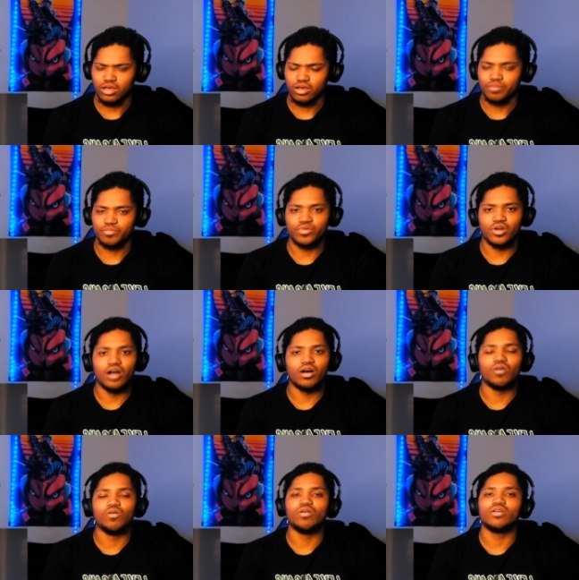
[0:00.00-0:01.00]

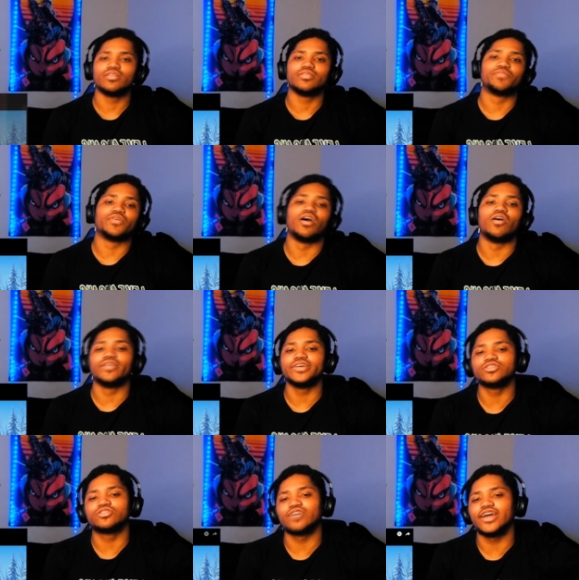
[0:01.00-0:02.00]
Bro, bro,
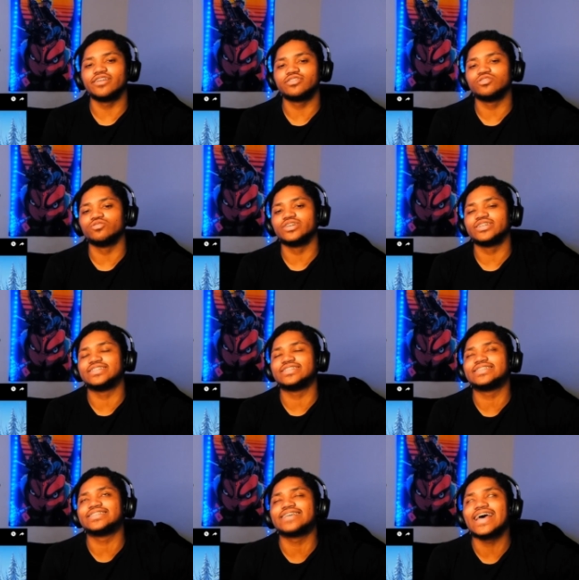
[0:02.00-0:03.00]
these creators knew
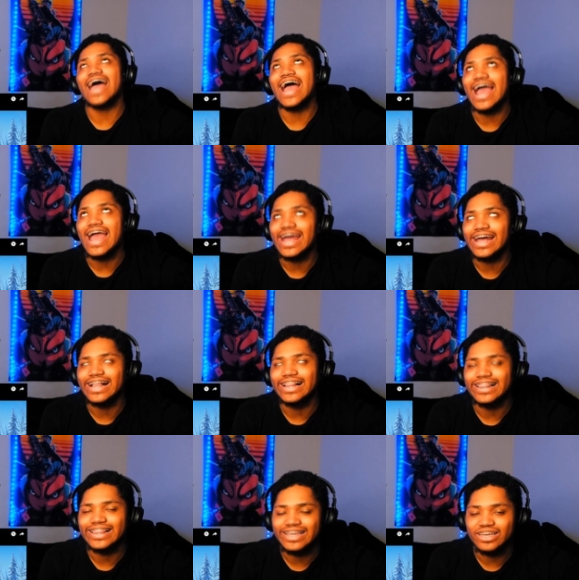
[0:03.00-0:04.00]

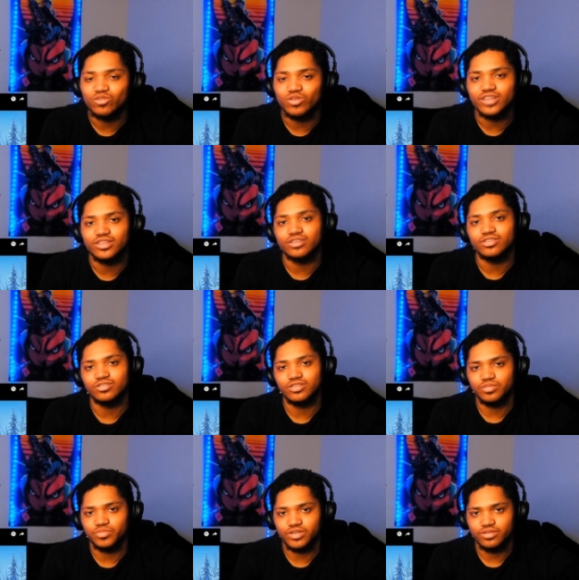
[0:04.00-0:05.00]
exactly what they're
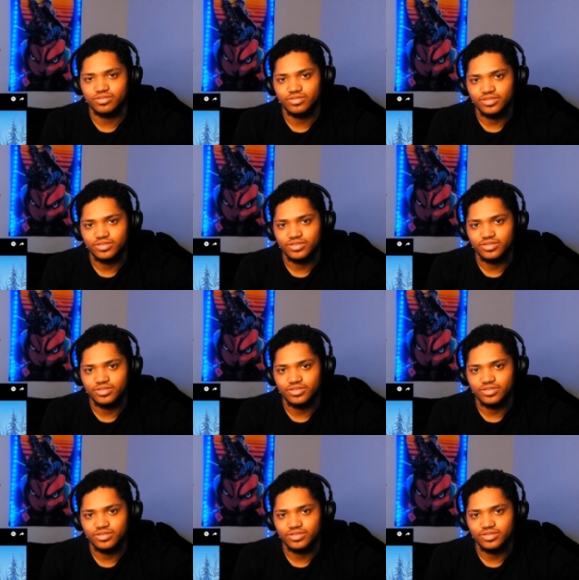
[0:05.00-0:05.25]
doing, bro.